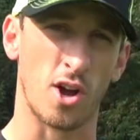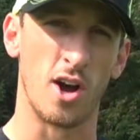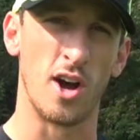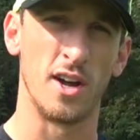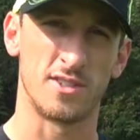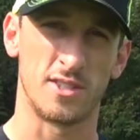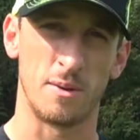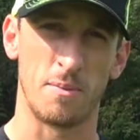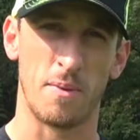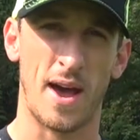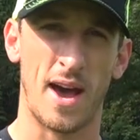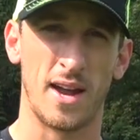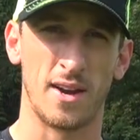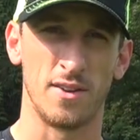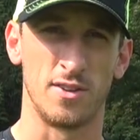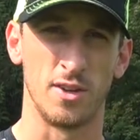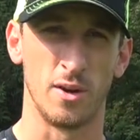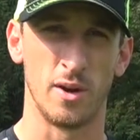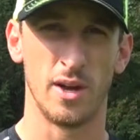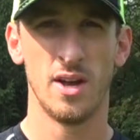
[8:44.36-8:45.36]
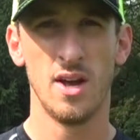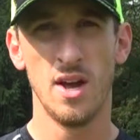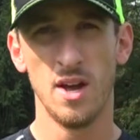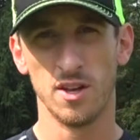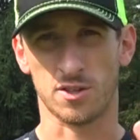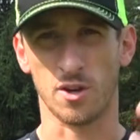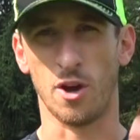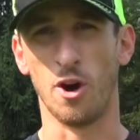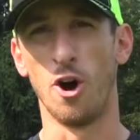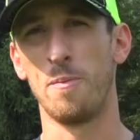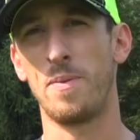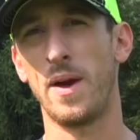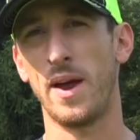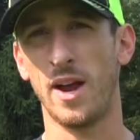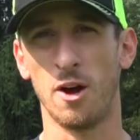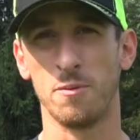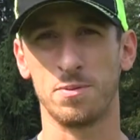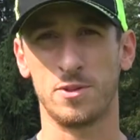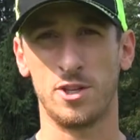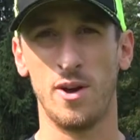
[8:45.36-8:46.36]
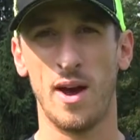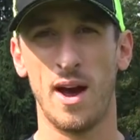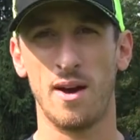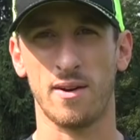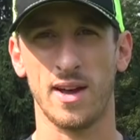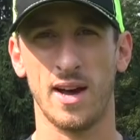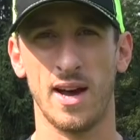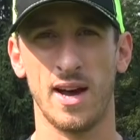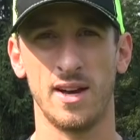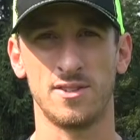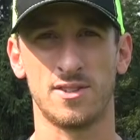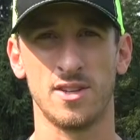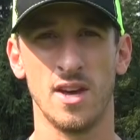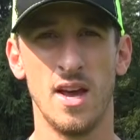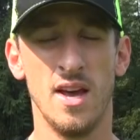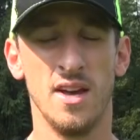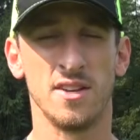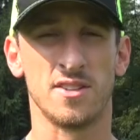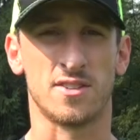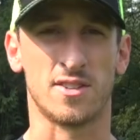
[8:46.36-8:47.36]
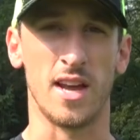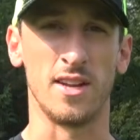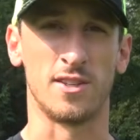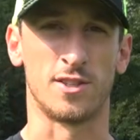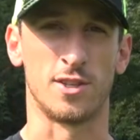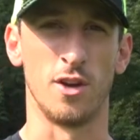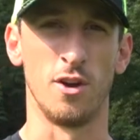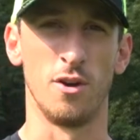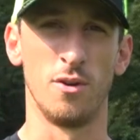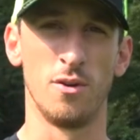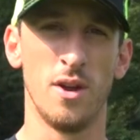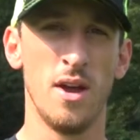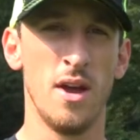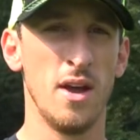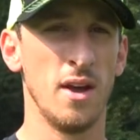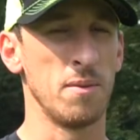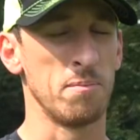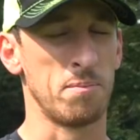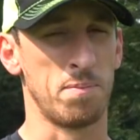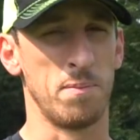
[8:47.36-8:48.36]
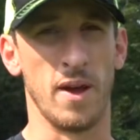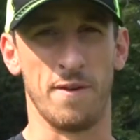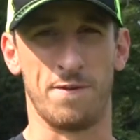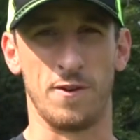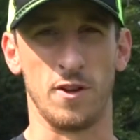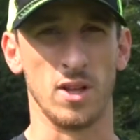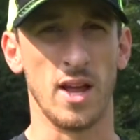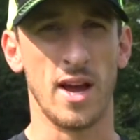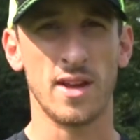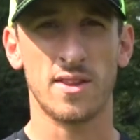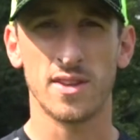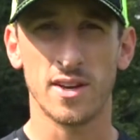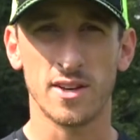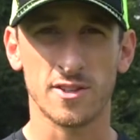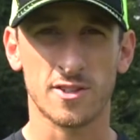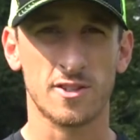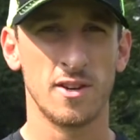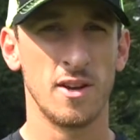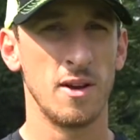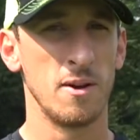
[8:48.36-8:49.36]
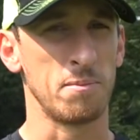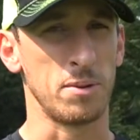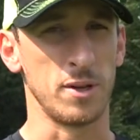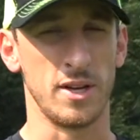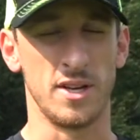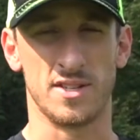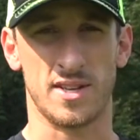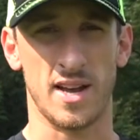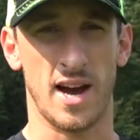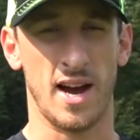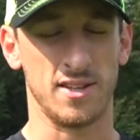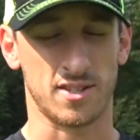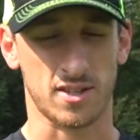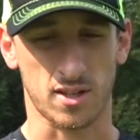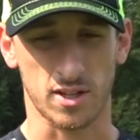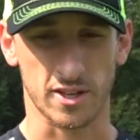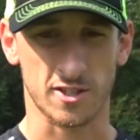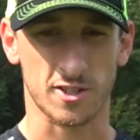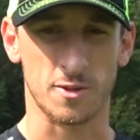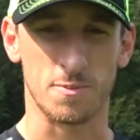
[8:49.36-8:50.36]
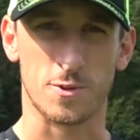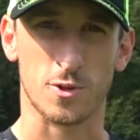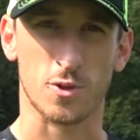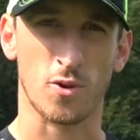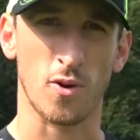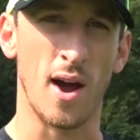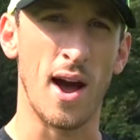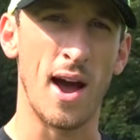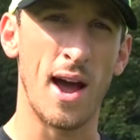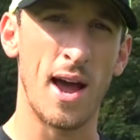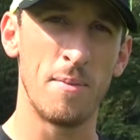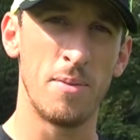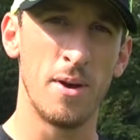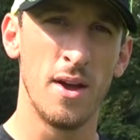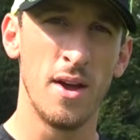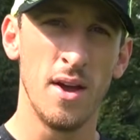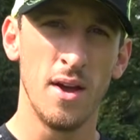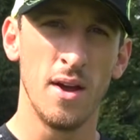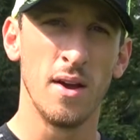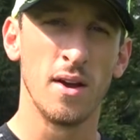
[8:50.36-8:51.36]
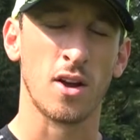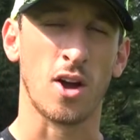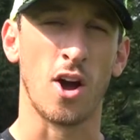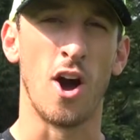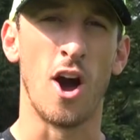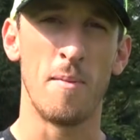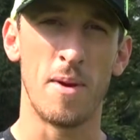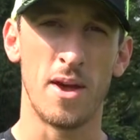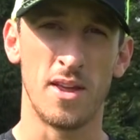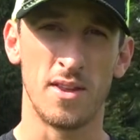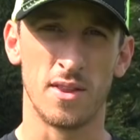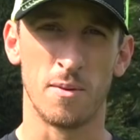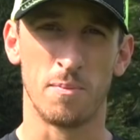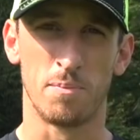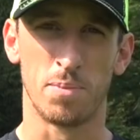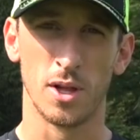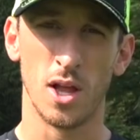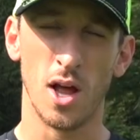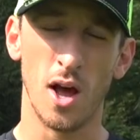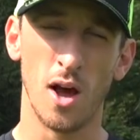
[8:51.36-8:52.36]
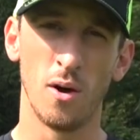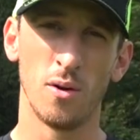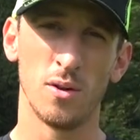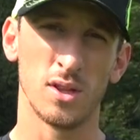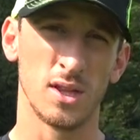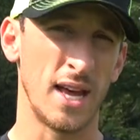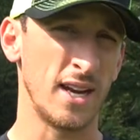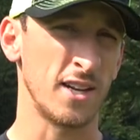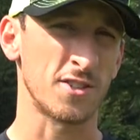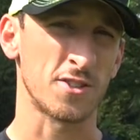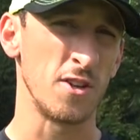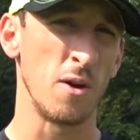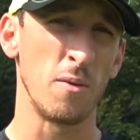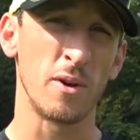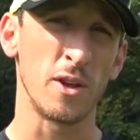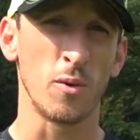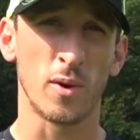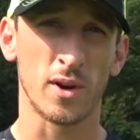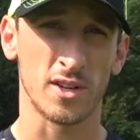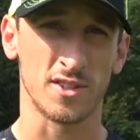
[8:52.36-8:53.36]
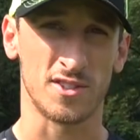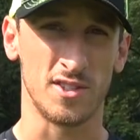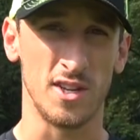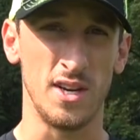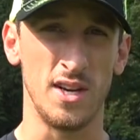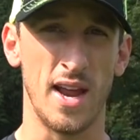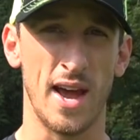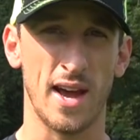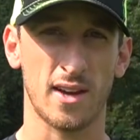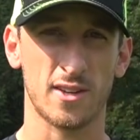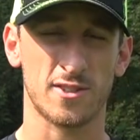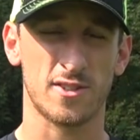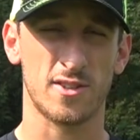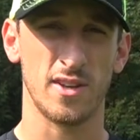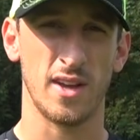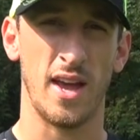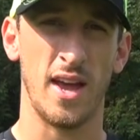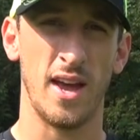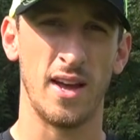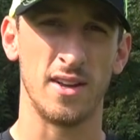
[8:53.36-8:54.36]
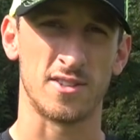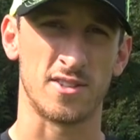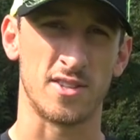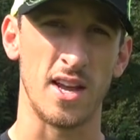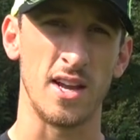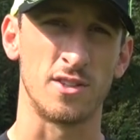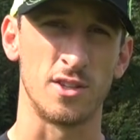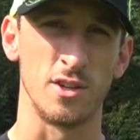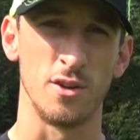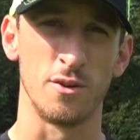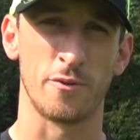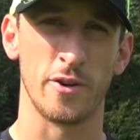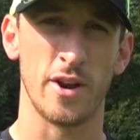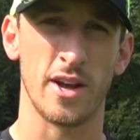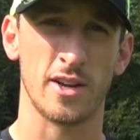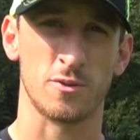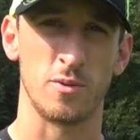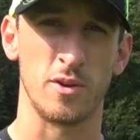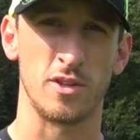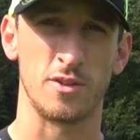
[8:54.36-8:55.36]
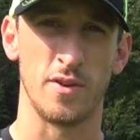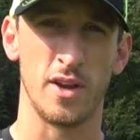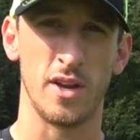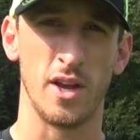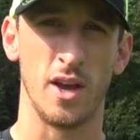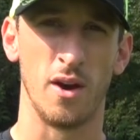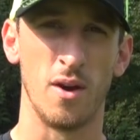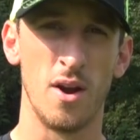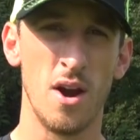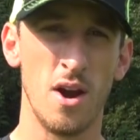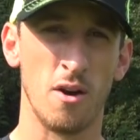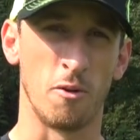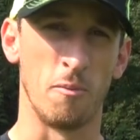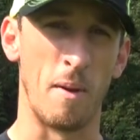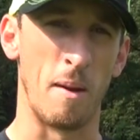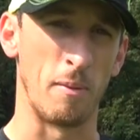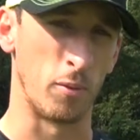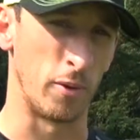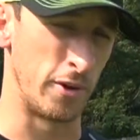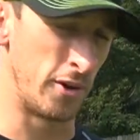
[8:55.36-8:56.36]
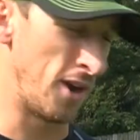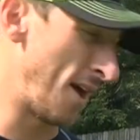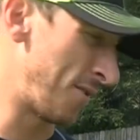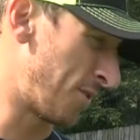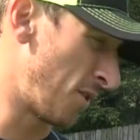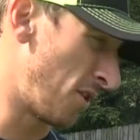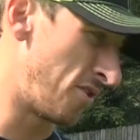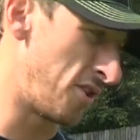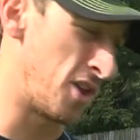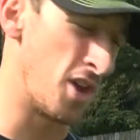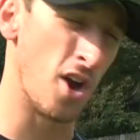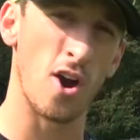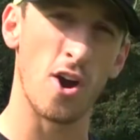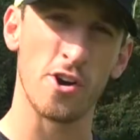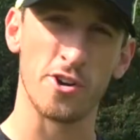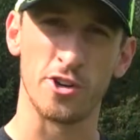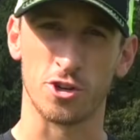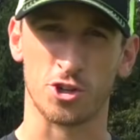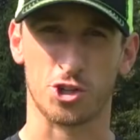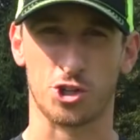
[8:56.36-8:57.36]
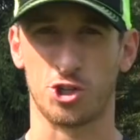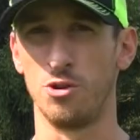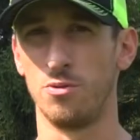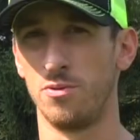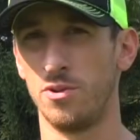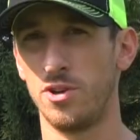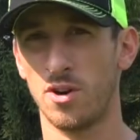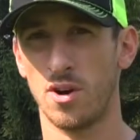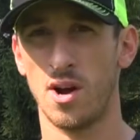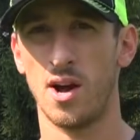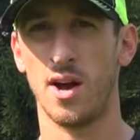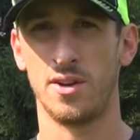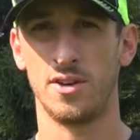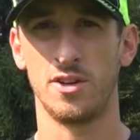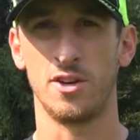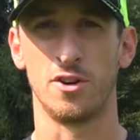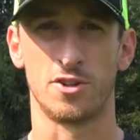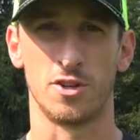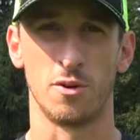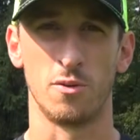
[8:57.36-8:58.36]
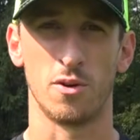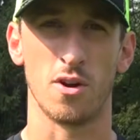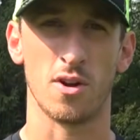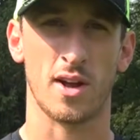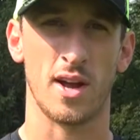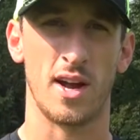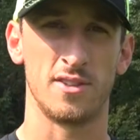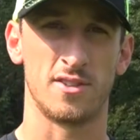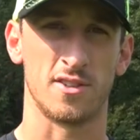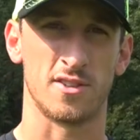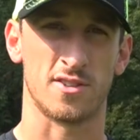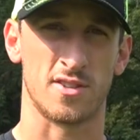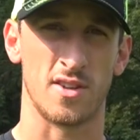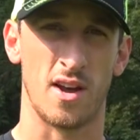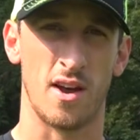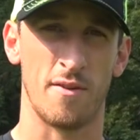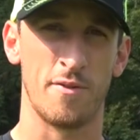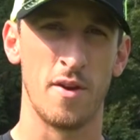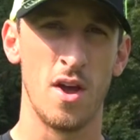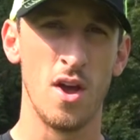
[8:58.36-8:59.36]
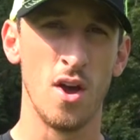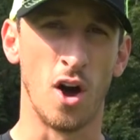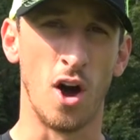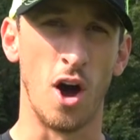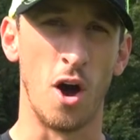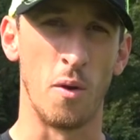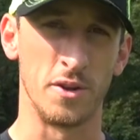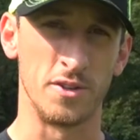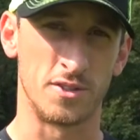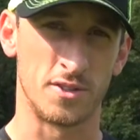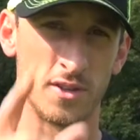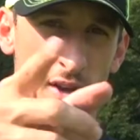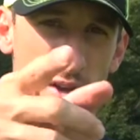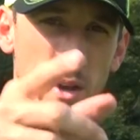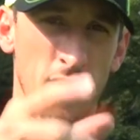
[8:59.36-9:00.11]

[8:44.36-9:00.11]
concept of how to do it. So I hope that helps you out, guys. Stay tuned. If you like this, please, guys, click subscribe. Comment in the below. Let us know what you want to see next and stay tuned for next week's video. Remember, when you're out there in the yard, you're shooting, you're hunting, you're doing all kinds of stuff, always